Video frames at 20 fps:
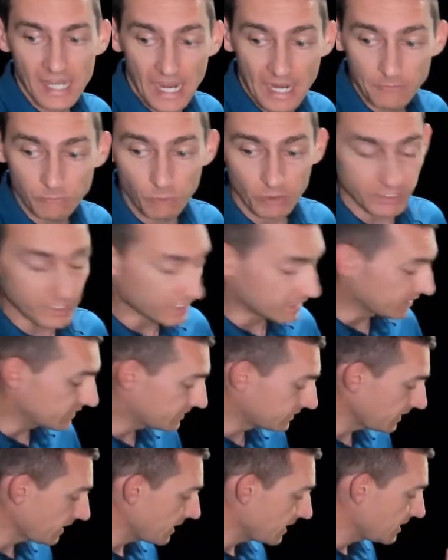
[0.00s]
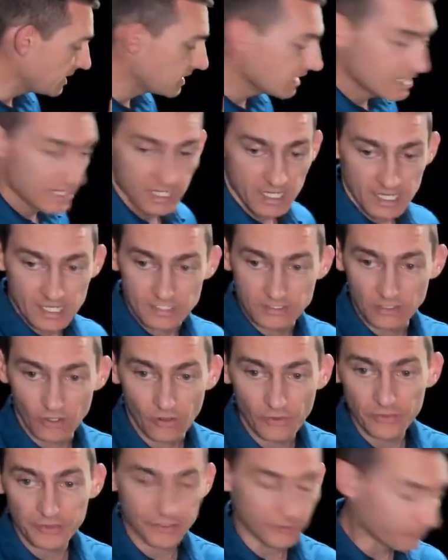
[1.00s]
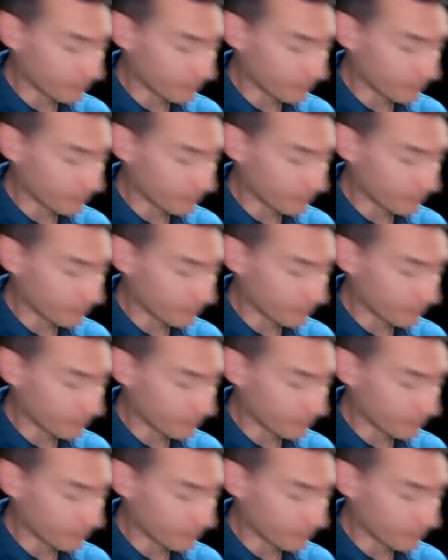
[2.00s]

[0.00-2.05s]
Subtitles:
And what you can see is on